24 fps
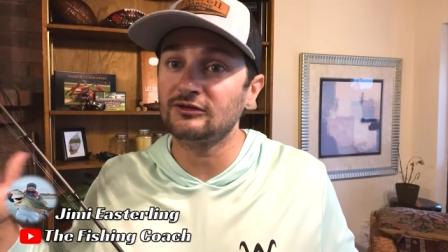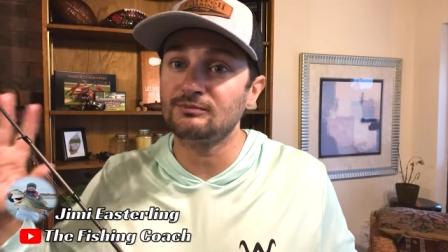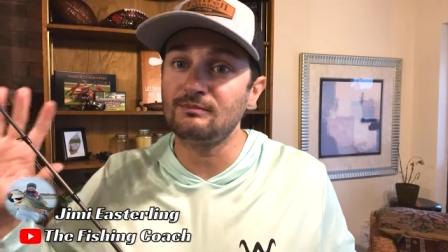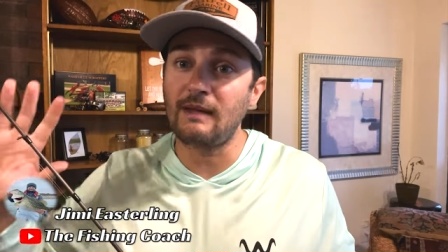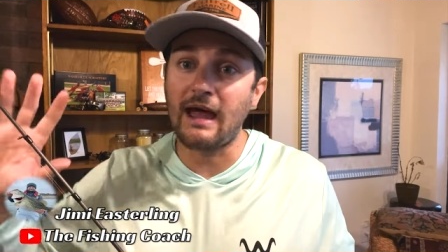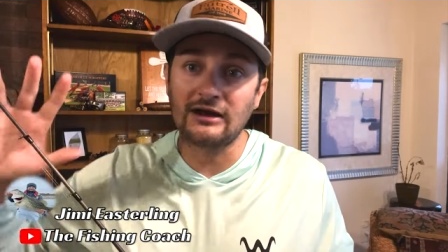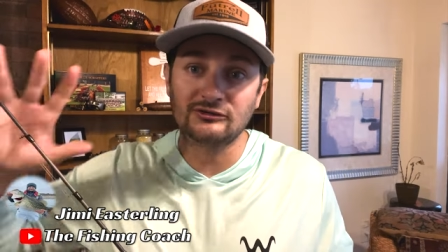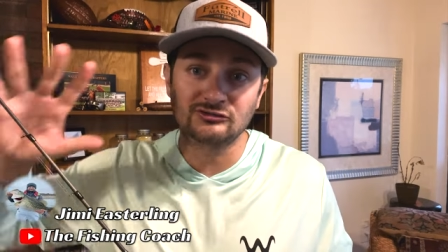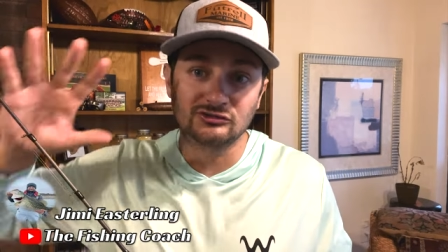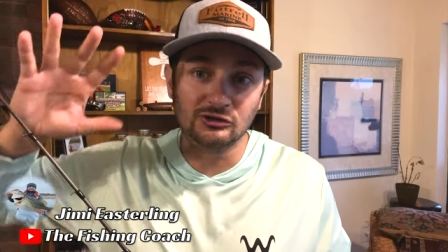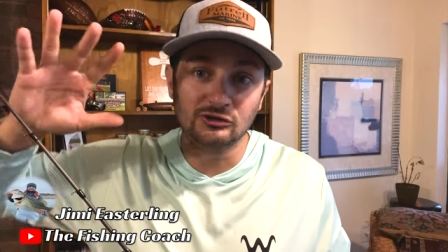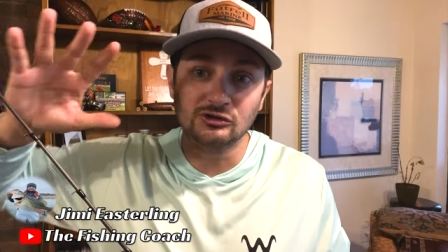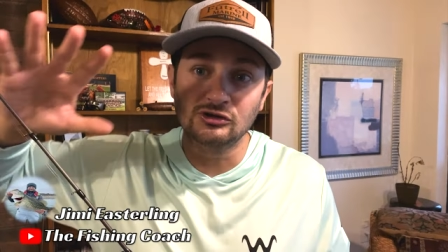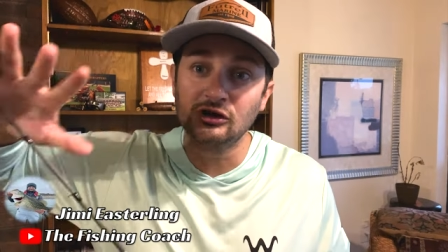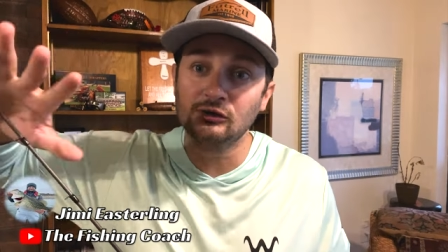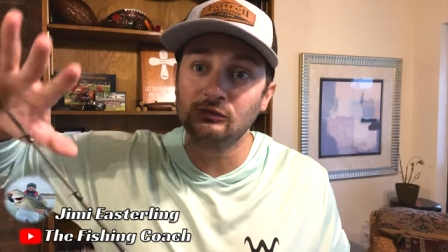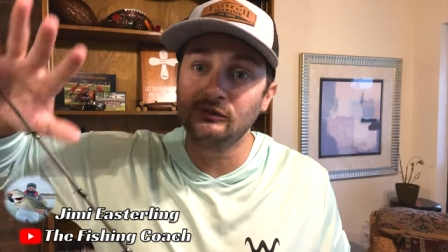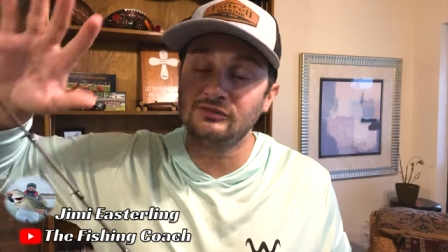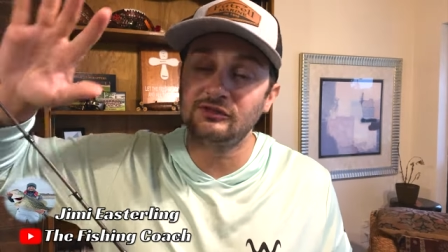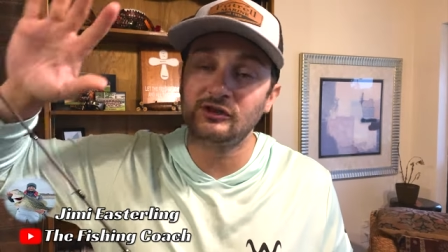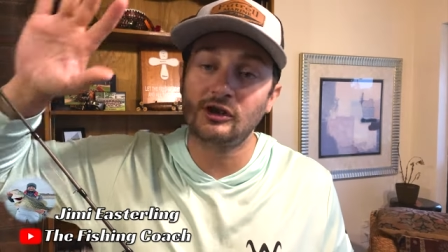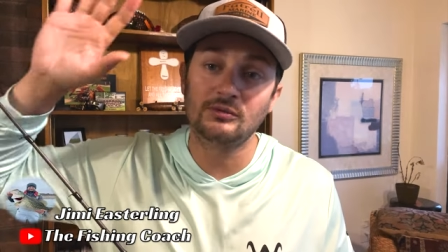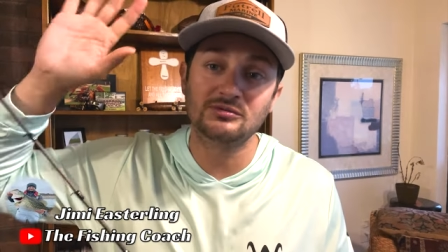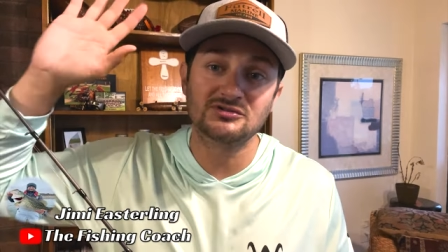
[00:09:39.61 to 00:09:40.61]
Matt's real good
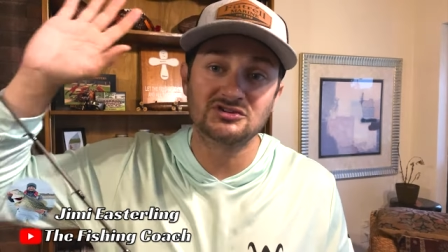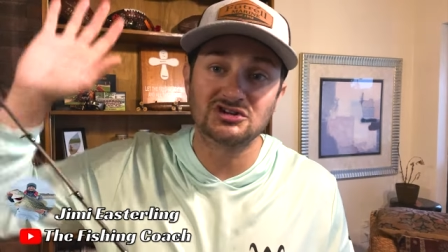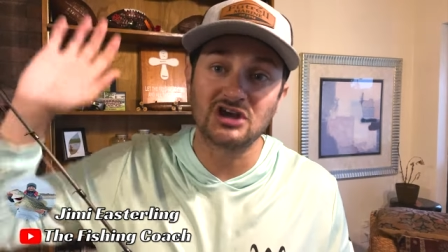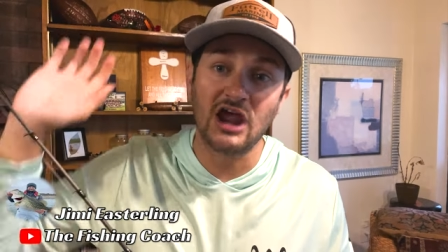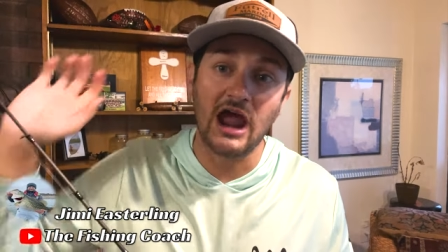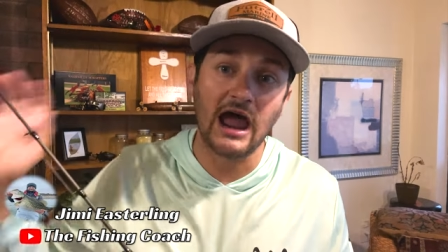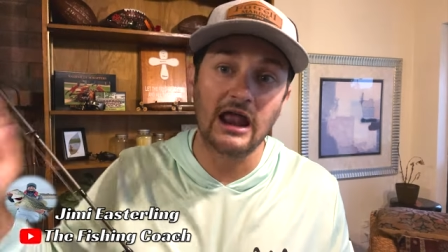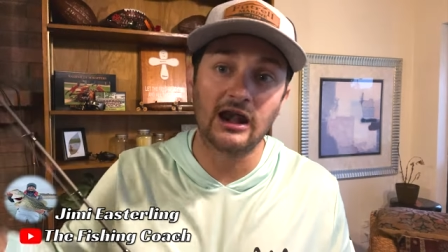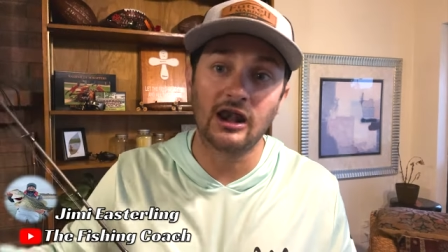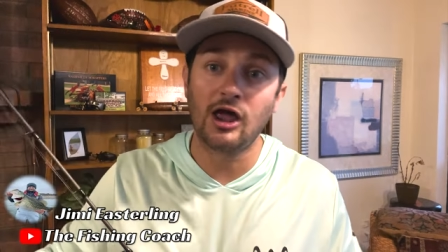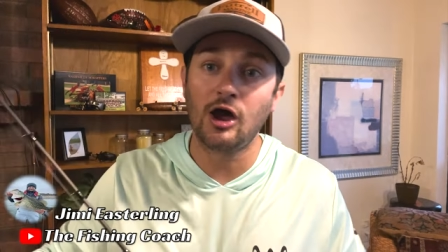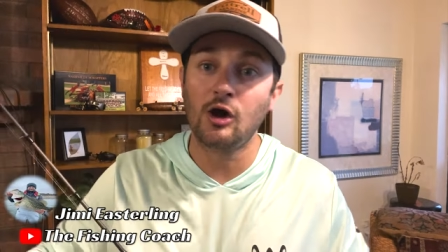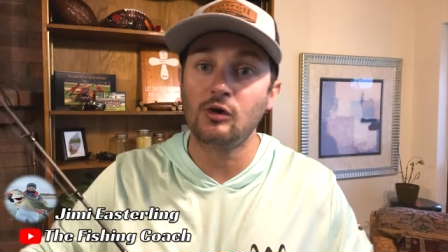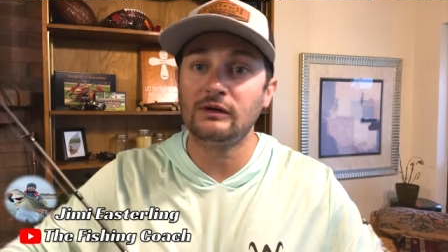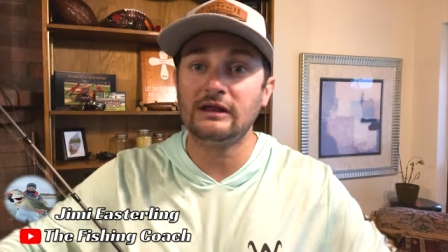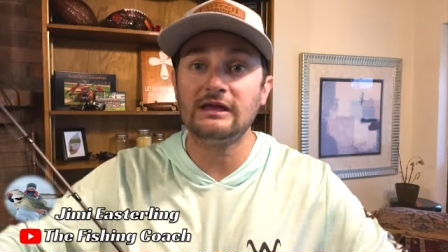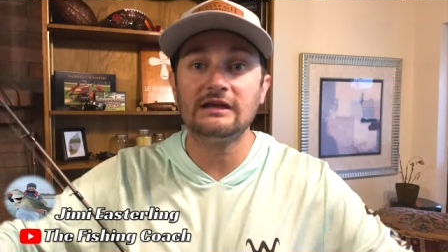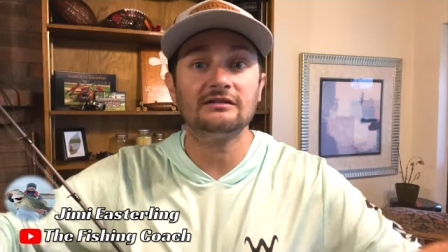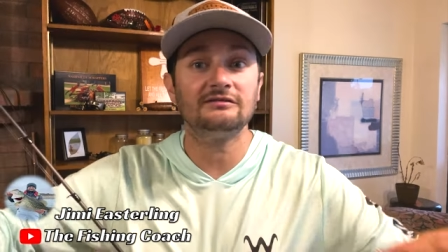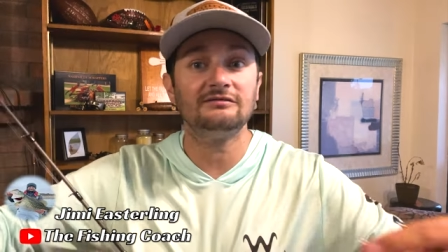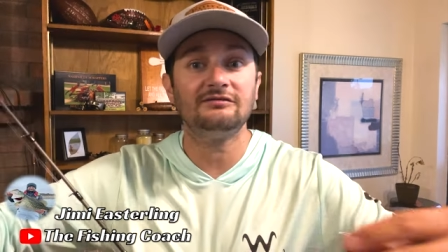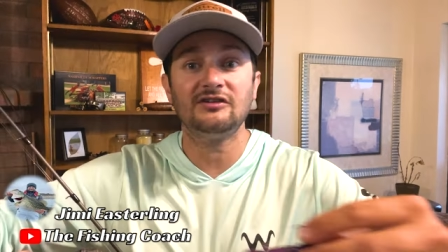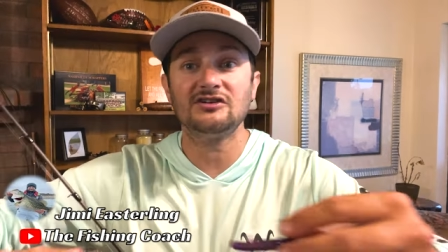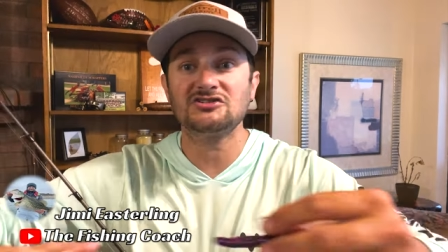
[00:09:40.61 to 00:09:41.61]
with it up shallow, and he
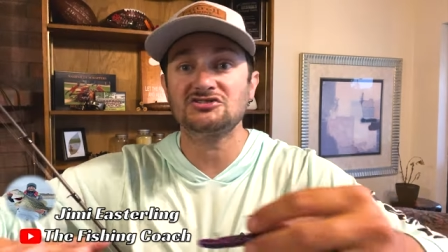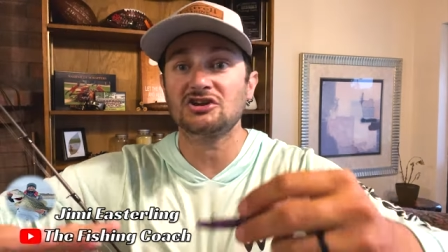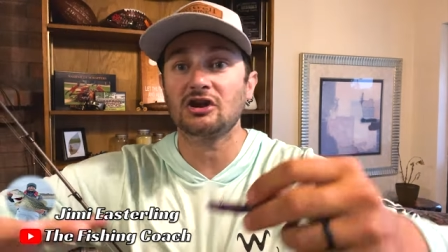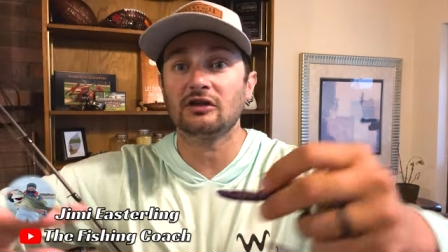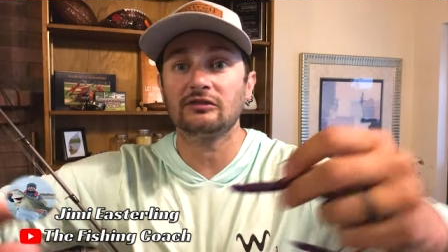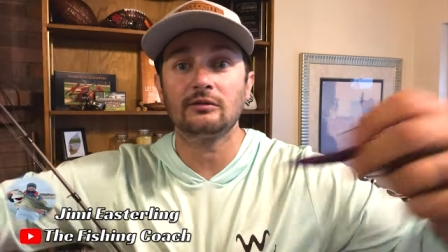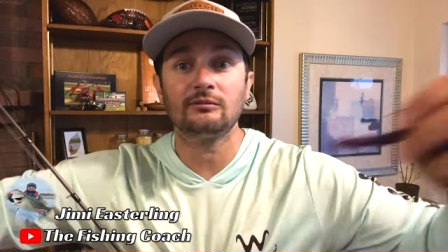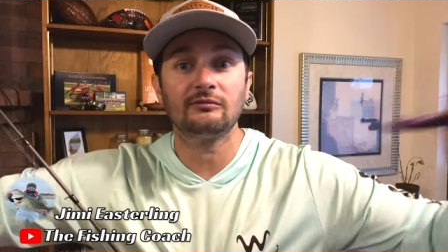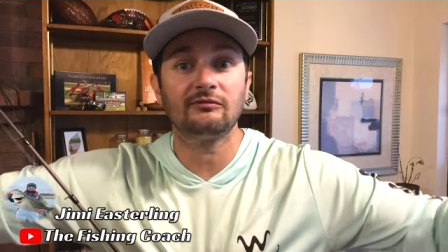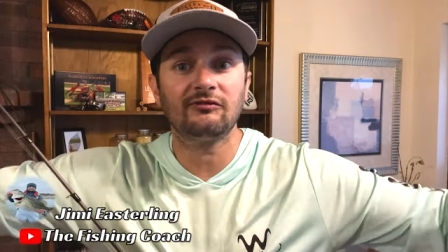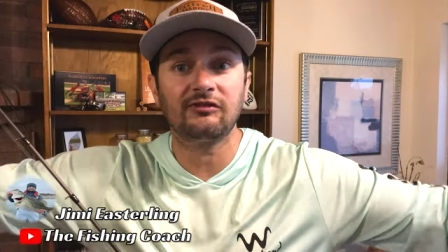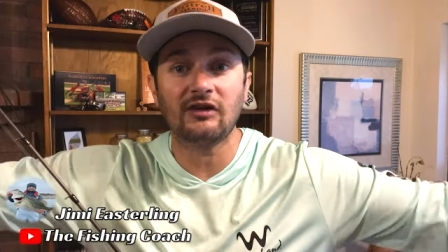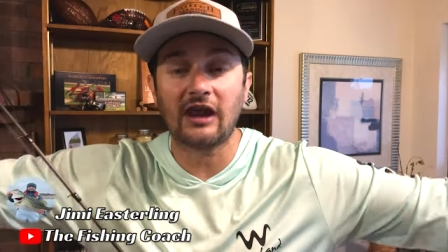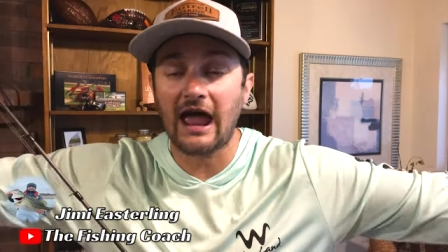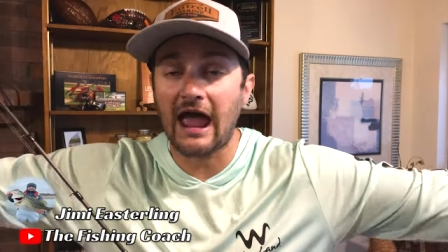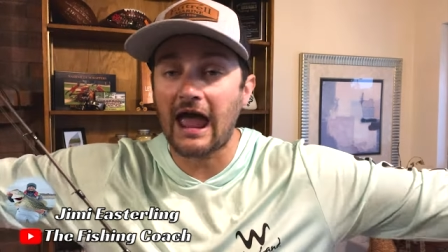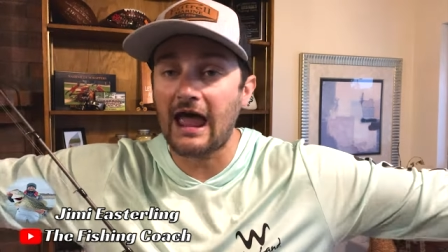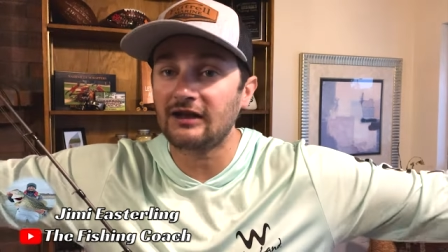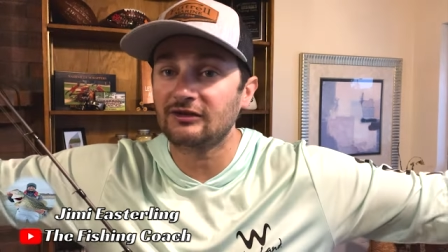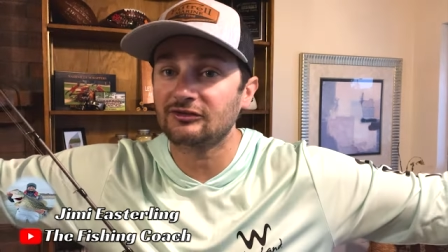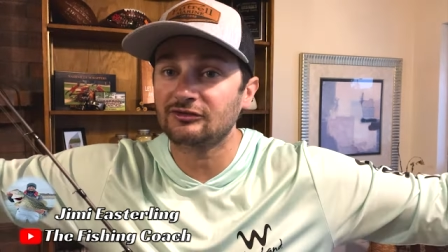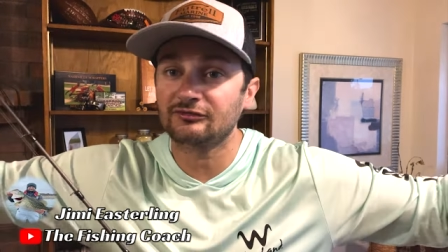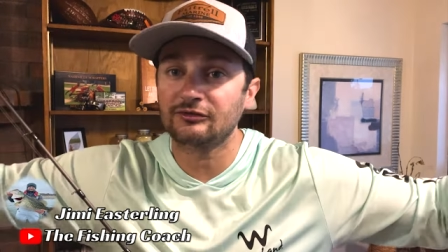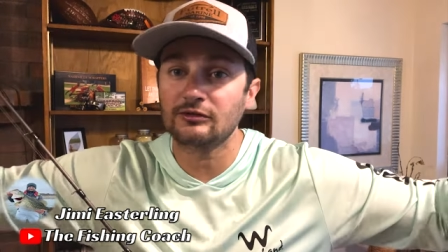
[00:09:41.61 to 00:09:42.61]
can fish it on them
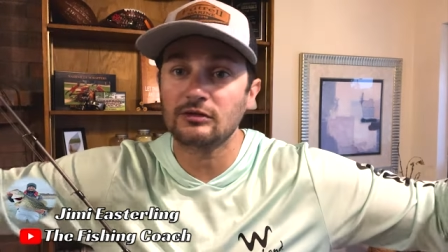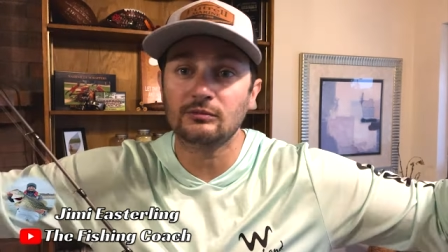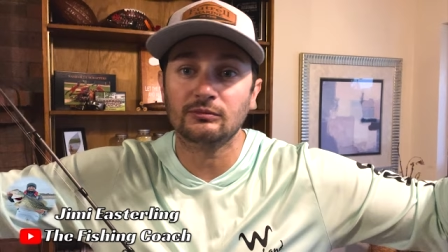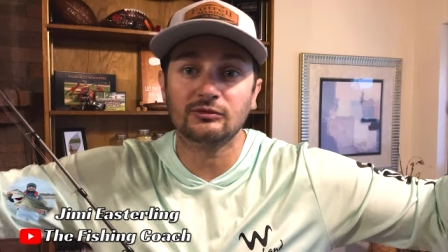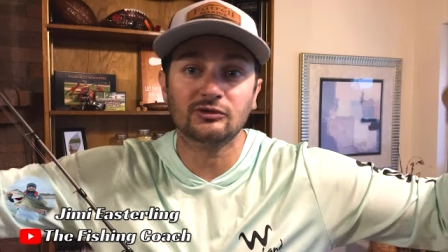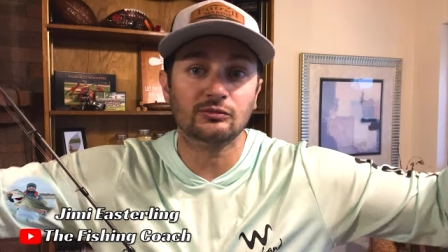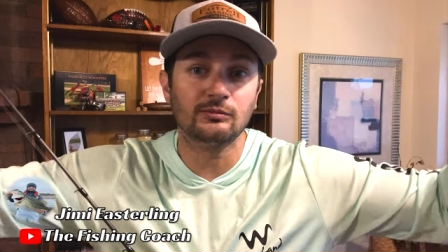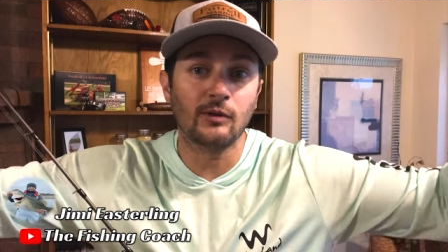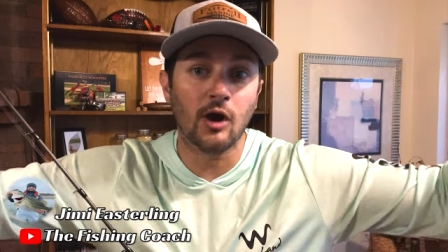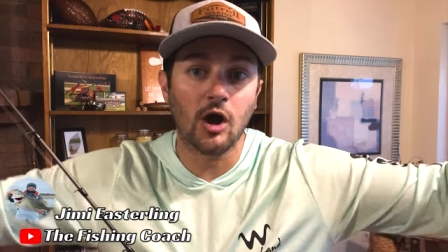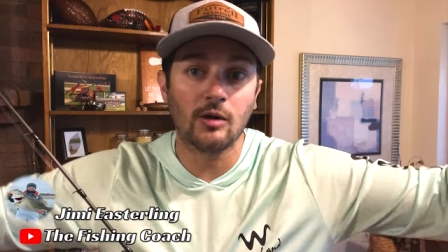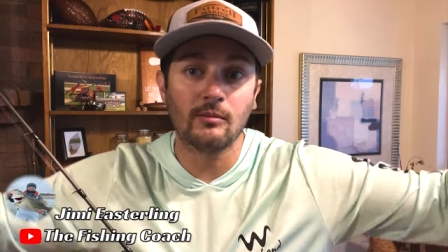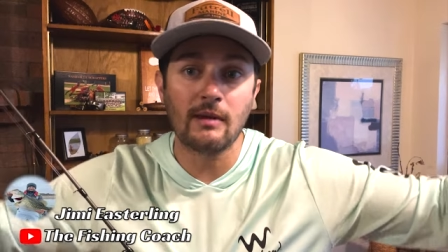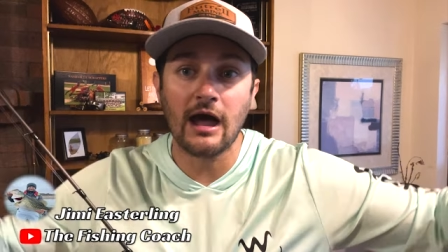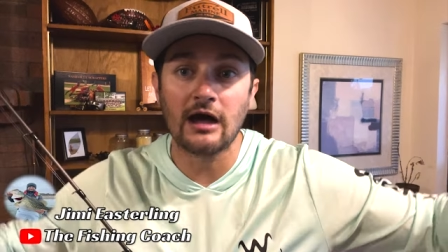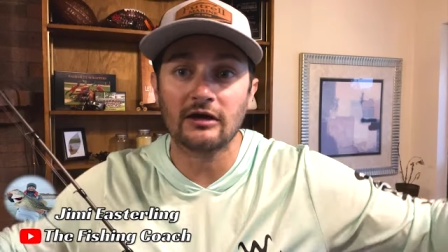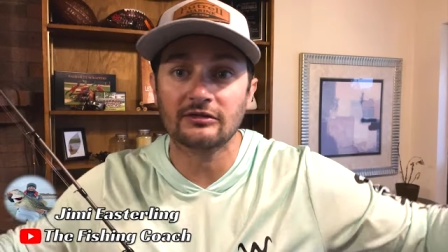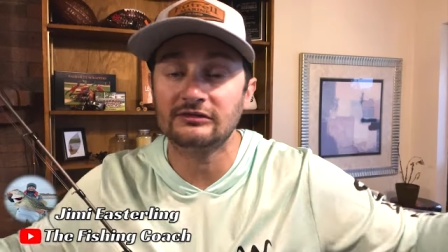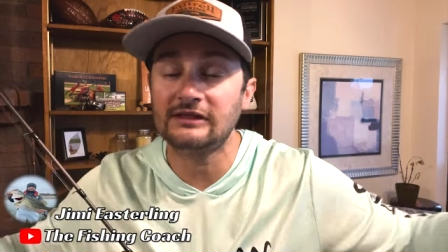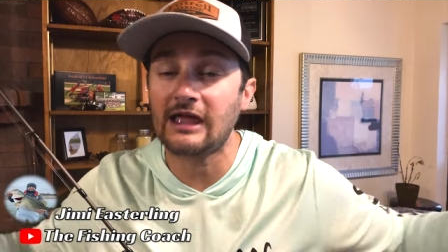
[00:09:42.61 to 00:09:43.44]
flats for them smallmouth.